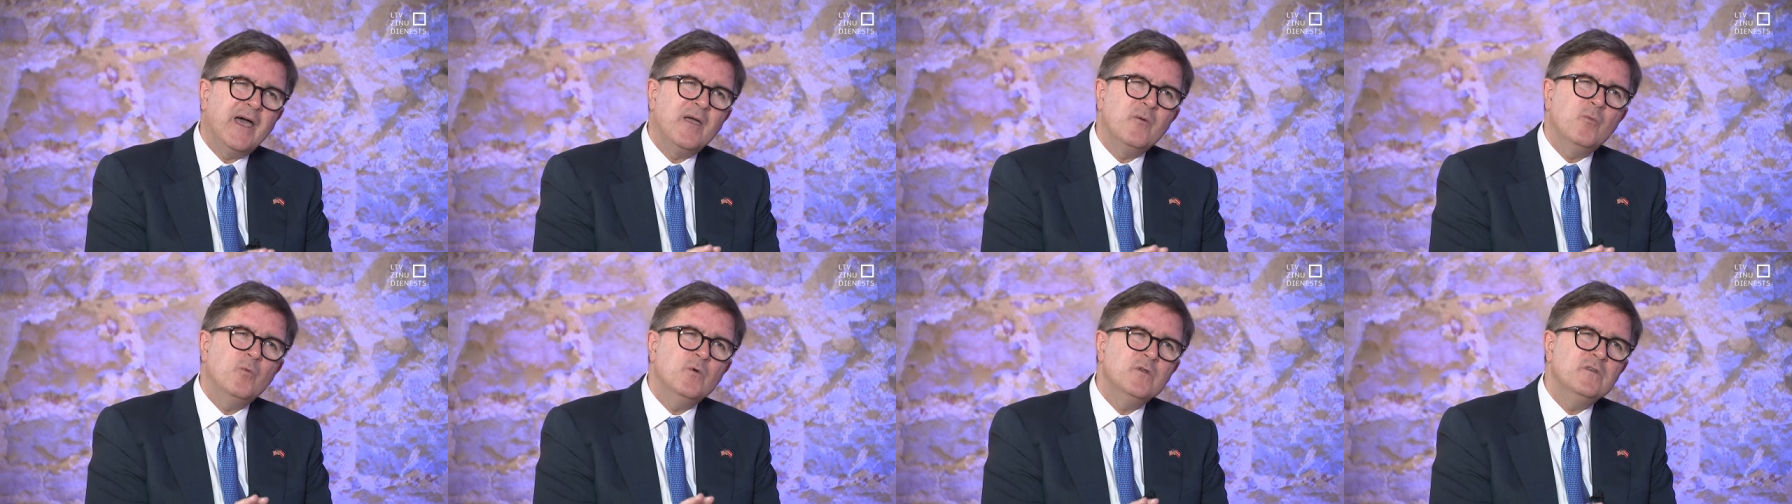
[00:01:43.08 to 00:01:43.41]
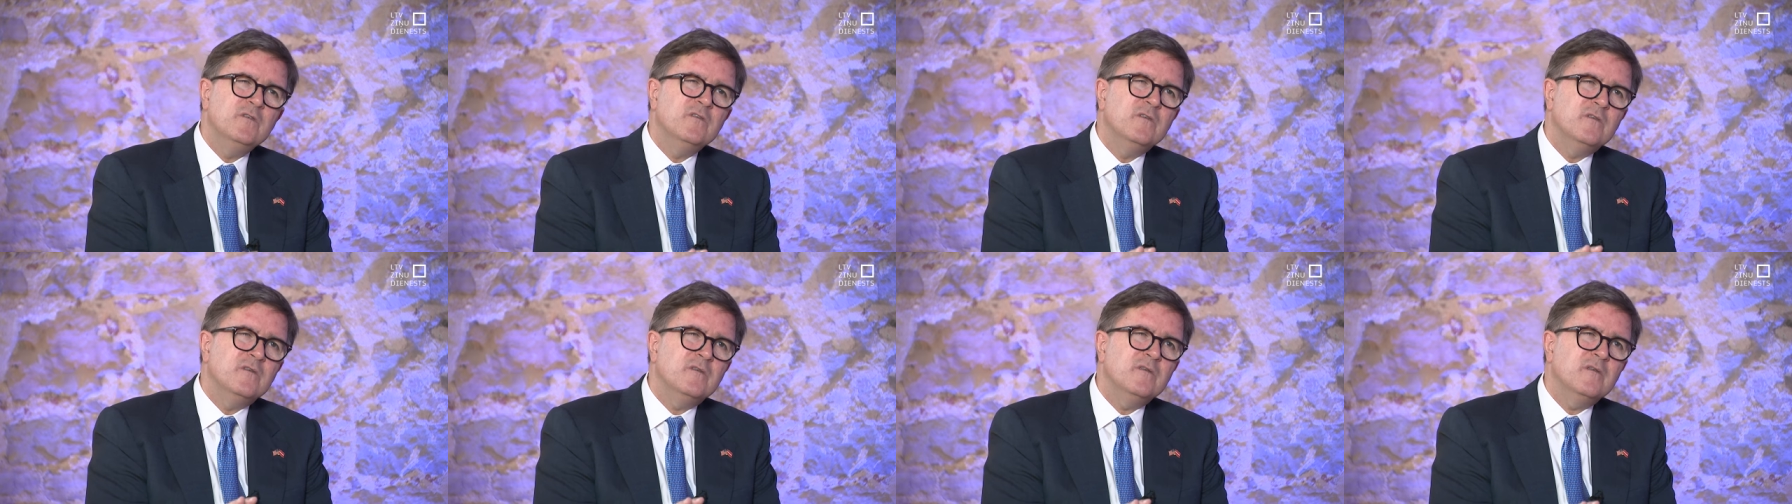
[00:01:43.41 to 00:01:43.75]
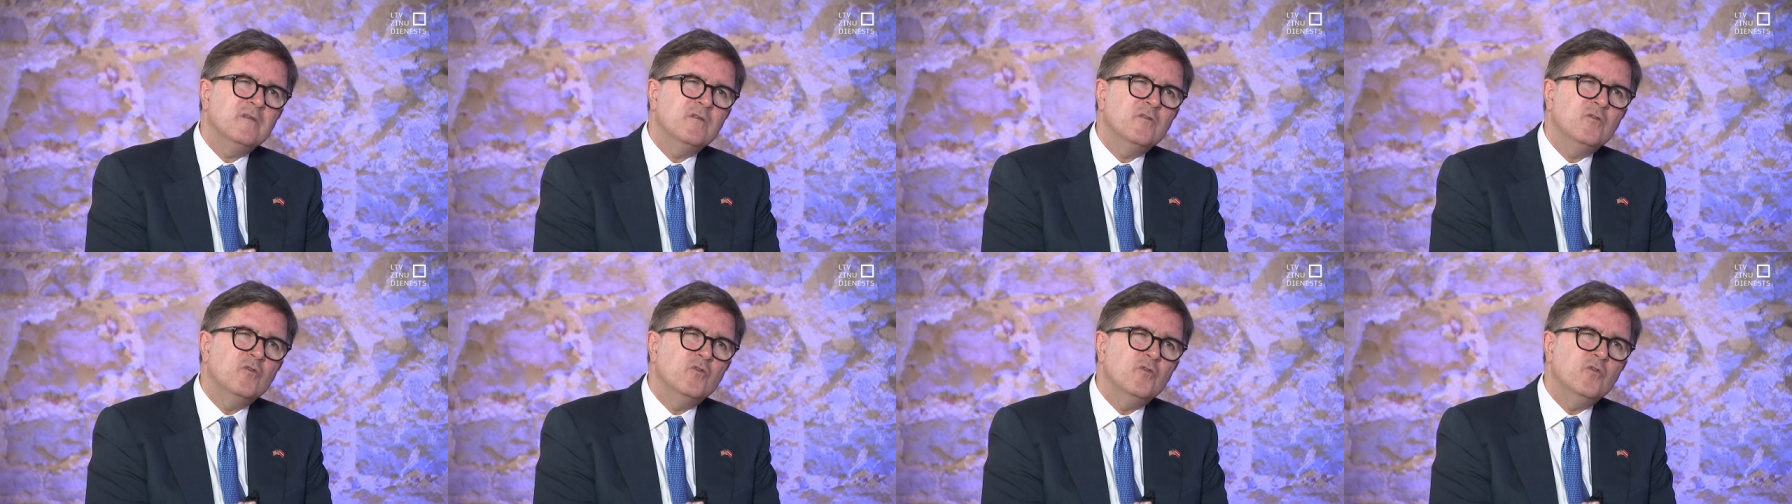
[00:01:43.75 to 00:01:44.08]
I wouldn't
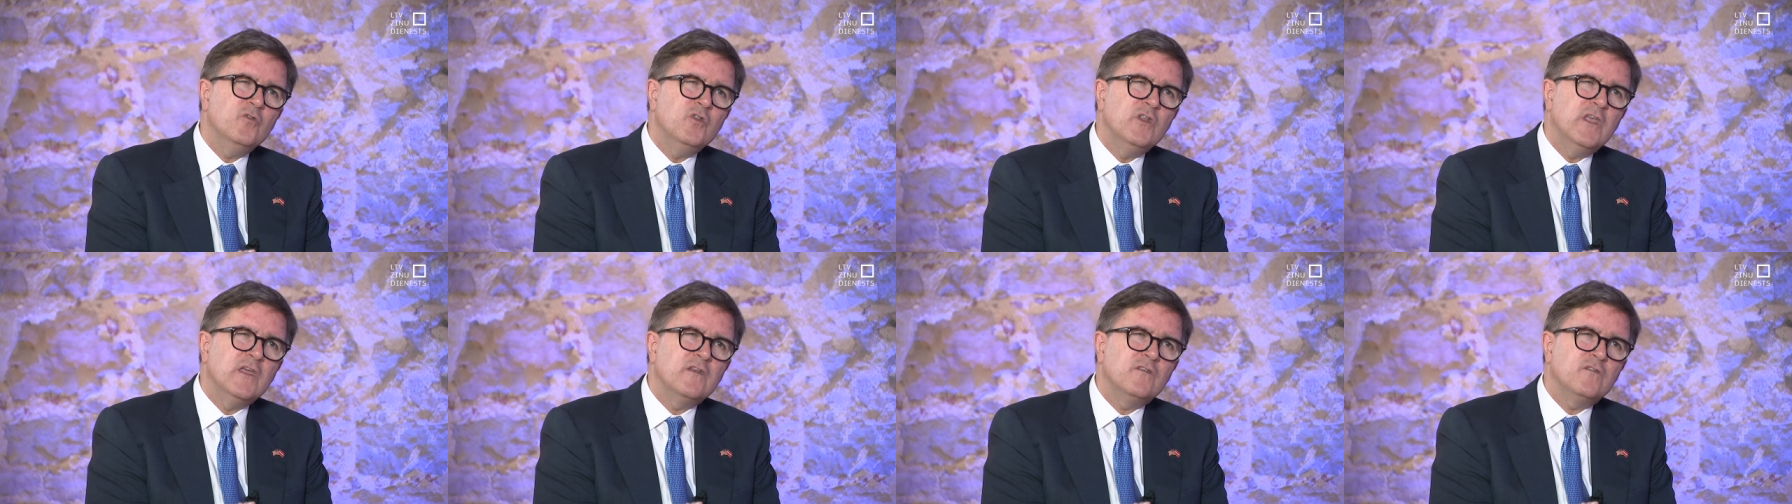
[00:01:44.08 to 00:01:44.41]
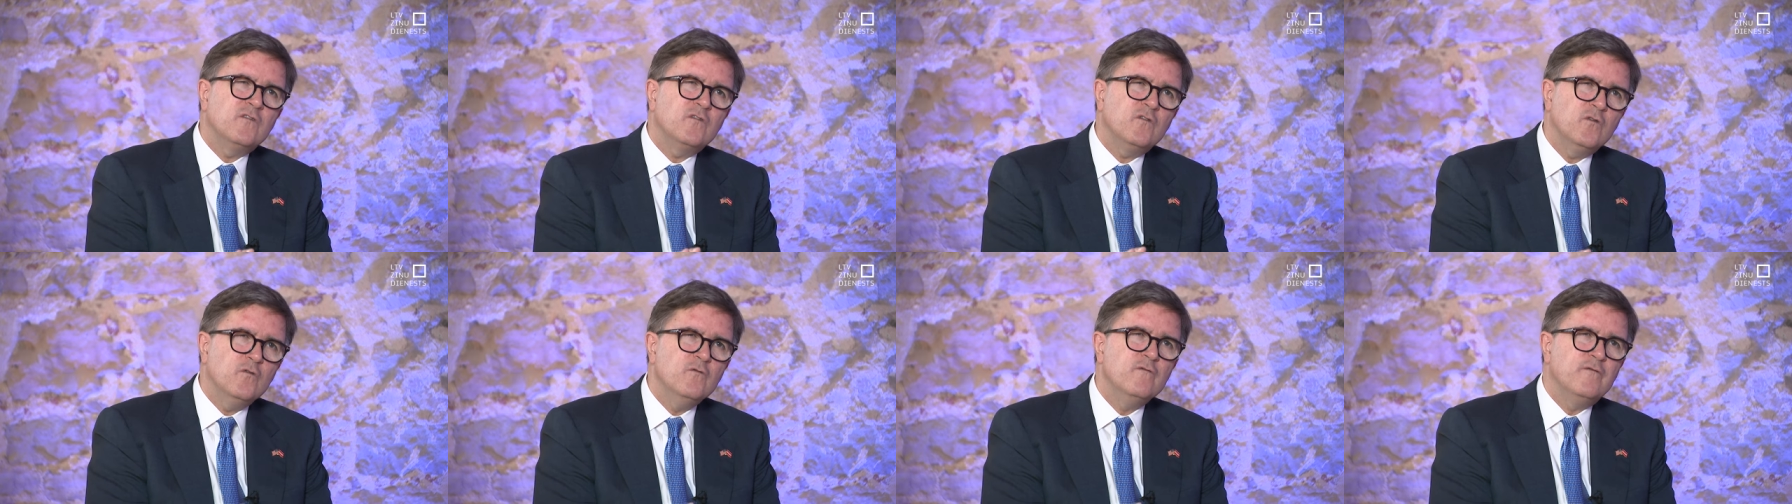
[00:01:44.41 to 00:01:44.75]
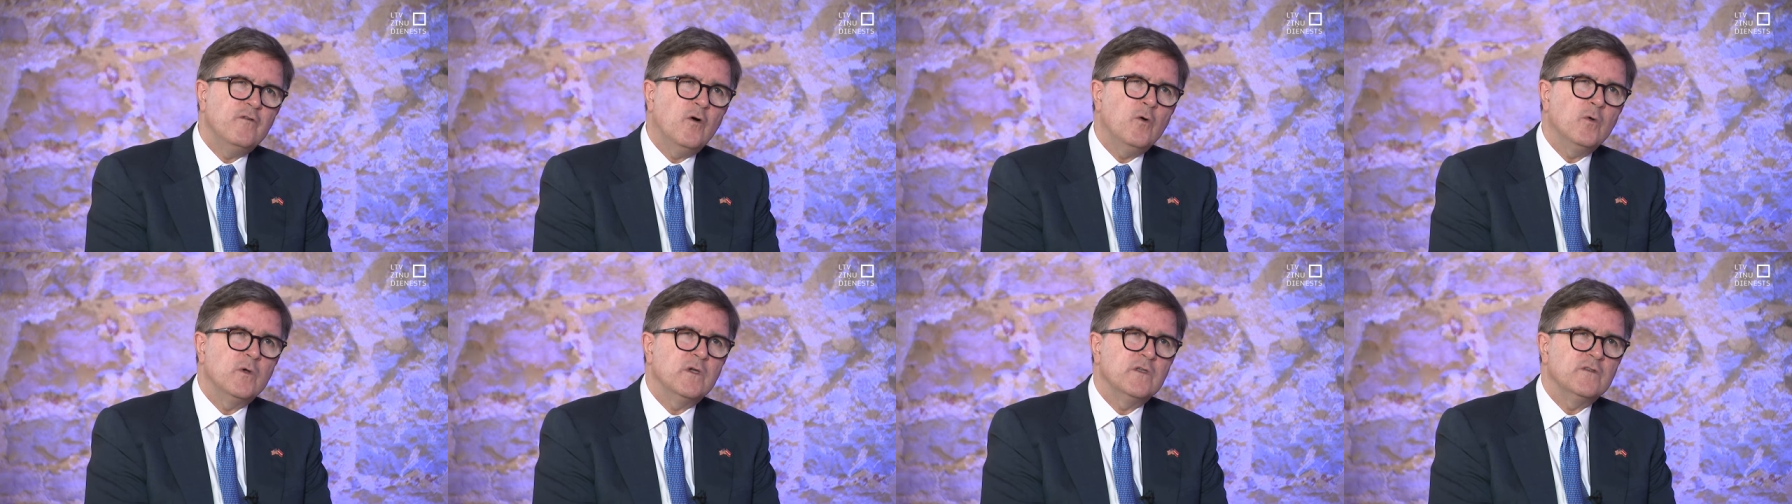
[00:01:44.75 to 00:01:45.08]
get too
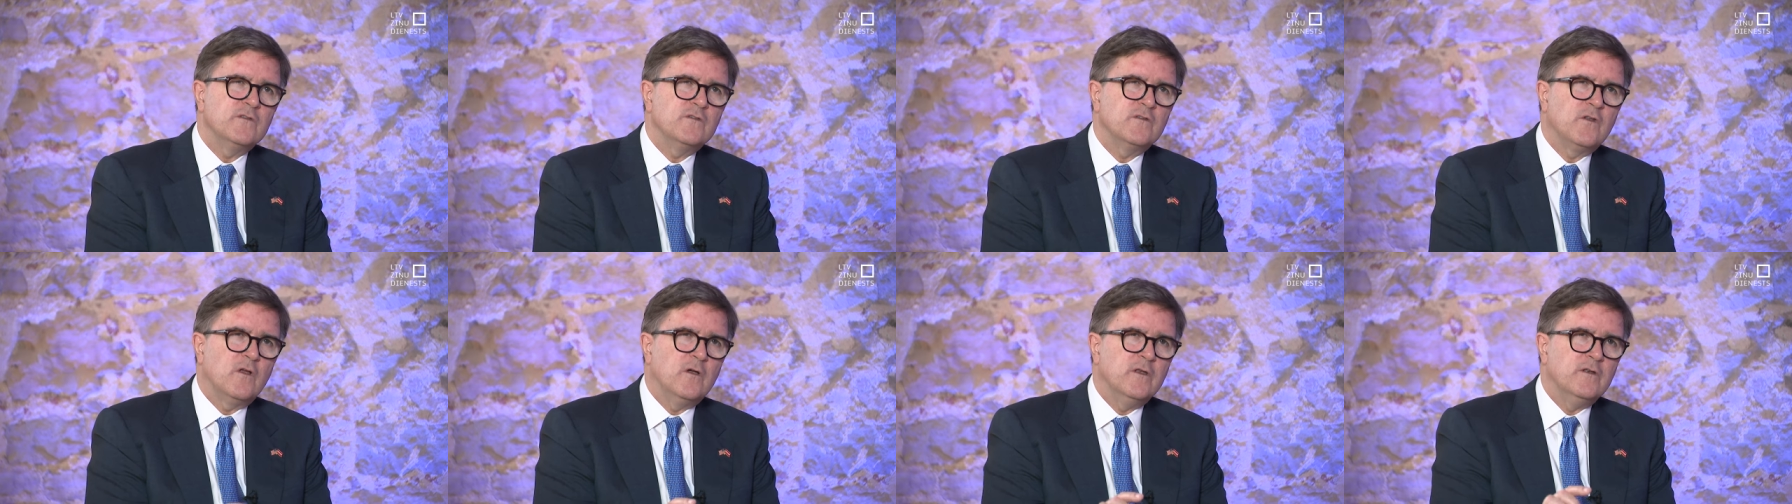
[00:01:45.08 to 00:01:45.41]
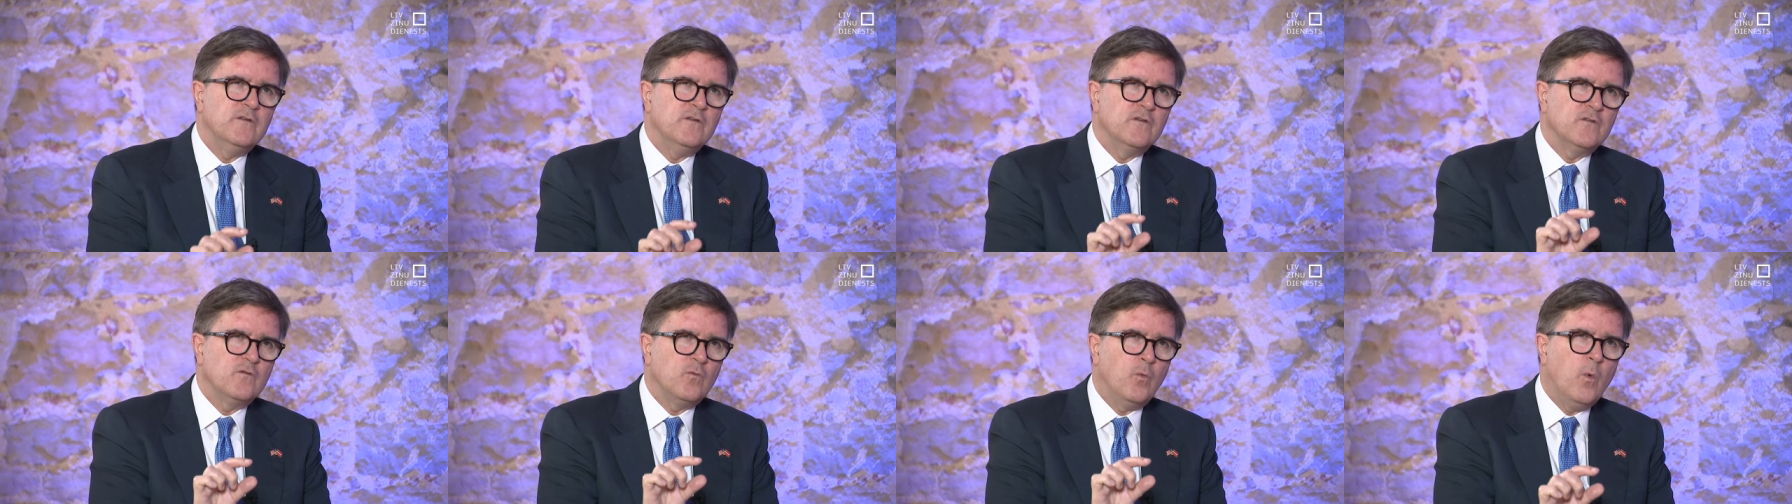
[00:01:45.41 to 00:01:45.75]
focused on just